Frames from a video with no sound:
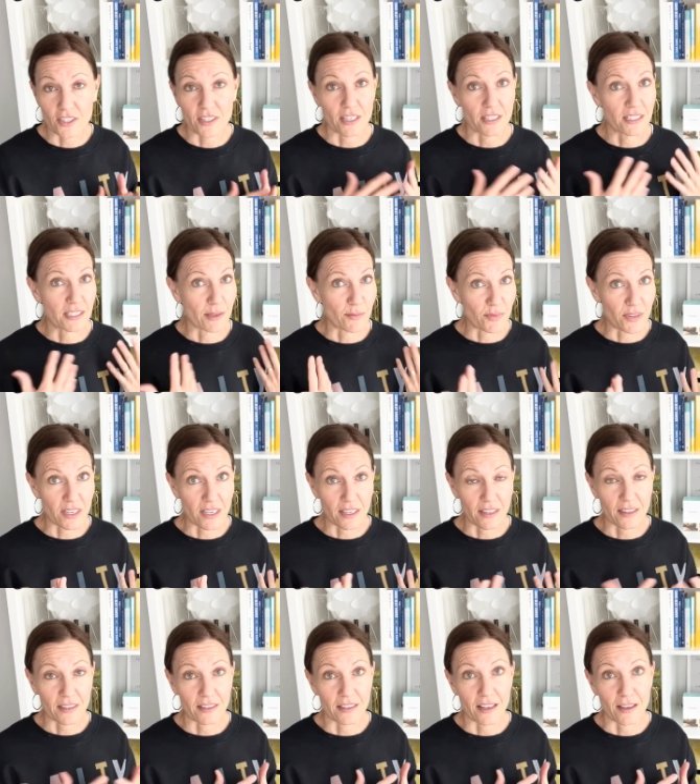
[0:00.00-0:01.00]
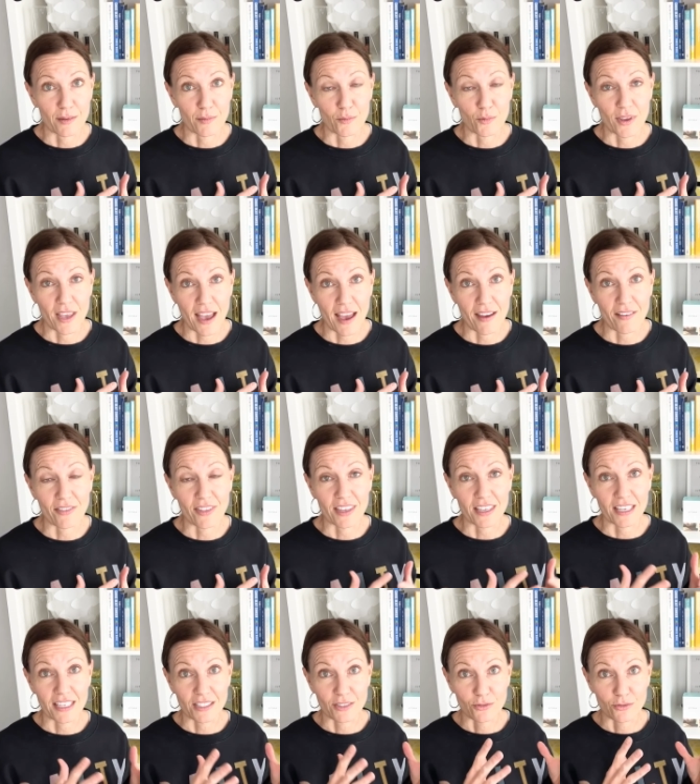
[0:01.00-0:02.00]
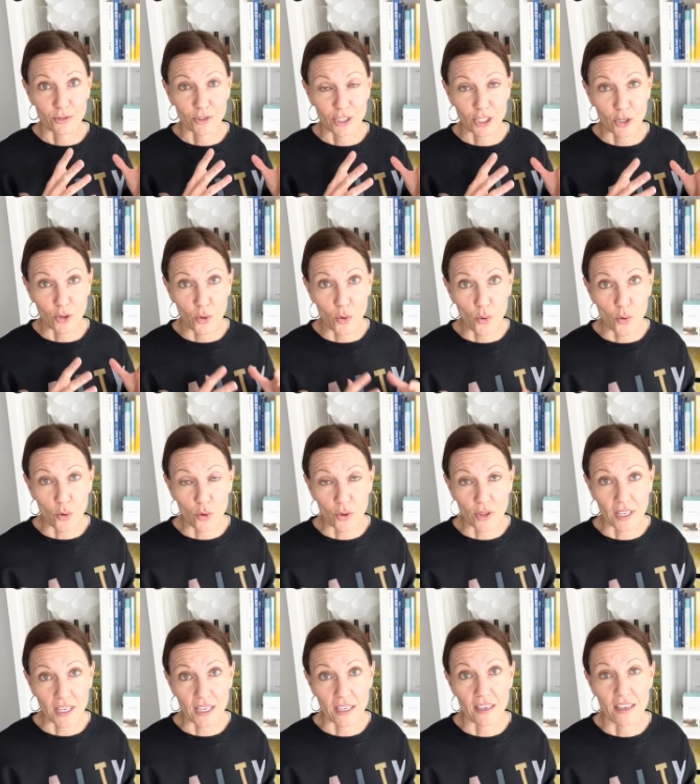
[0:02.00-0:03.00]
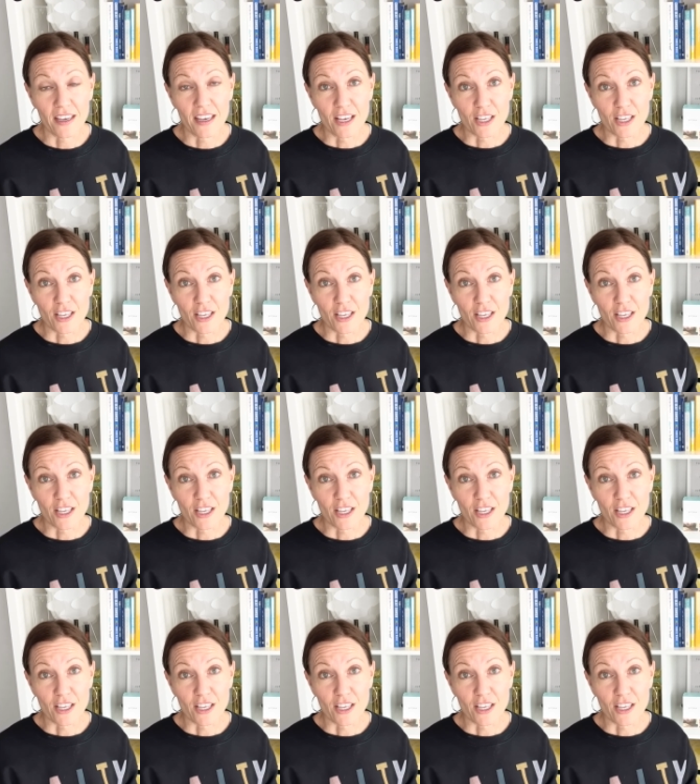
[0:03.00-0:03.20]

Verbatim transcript: that's something we have that is really cooling.